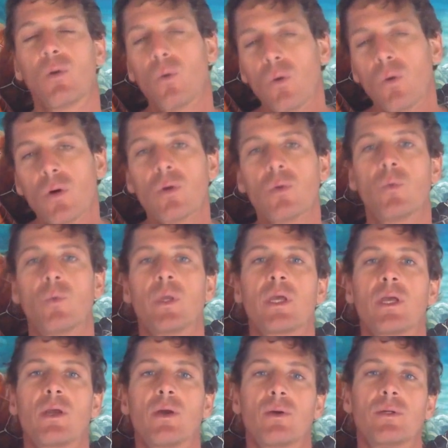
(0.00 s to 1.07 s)
Or we
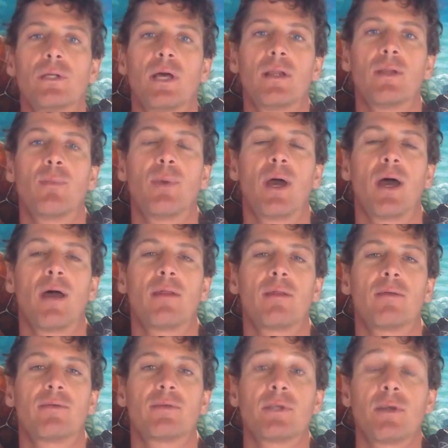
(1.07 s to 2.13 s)
can go down the path
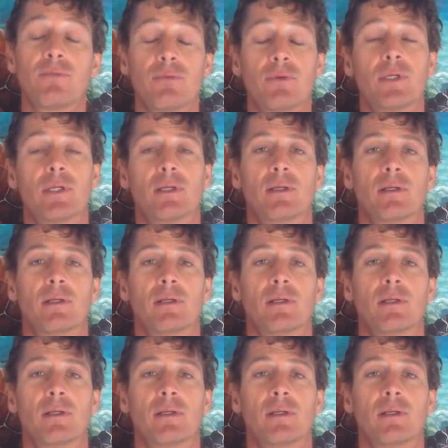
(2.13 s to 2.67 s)
of suffering,